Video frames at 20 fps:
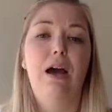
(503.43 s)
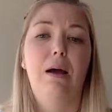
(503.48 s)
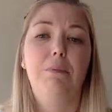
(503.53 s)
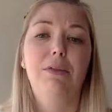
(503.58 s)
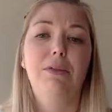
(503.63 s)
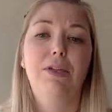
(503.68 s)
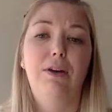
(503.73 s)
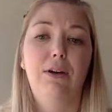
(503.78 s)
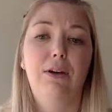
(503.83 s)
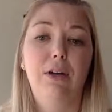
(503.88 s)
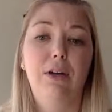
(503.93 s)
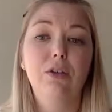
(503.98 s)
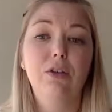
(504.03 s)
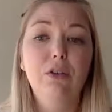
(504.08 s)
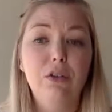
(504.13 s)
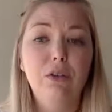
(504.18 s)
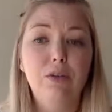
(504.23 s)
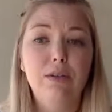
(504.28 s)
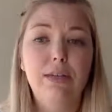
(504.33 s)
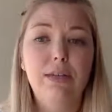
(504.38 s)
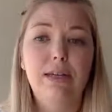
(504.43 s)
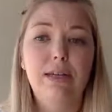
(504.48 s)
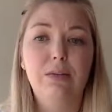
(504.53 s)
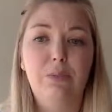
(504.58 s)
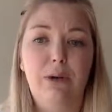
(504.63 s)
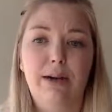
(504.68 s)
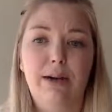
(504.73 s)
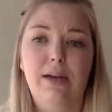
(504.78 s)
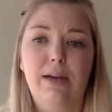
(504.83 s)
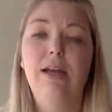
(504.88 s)
Starting on Tuesday as
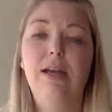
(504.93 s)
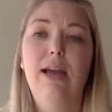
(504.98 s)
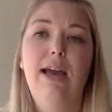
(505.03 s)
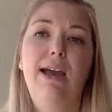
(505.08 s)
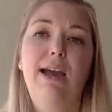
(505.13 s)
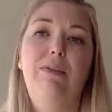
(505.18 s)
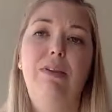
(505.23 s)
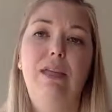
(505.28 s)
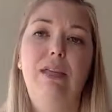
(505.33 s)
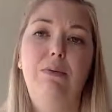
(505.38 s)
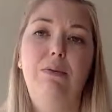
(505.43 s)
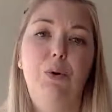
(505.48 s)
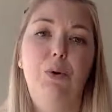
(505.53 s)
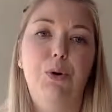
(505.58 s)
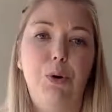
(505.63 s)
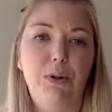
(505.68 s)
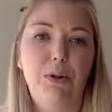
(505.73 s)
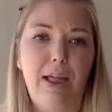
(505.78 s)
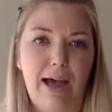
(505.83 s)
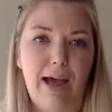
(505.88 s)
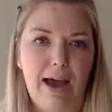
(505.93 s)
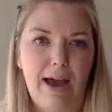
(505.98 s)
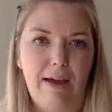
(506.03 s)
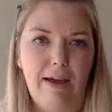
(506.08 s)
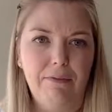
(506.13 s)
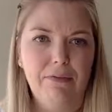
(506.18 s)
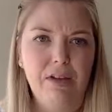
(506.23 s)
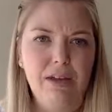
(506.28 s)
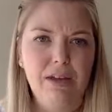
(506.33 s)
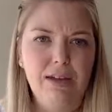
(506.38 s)
well, everything will go
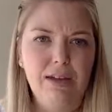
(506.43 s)
live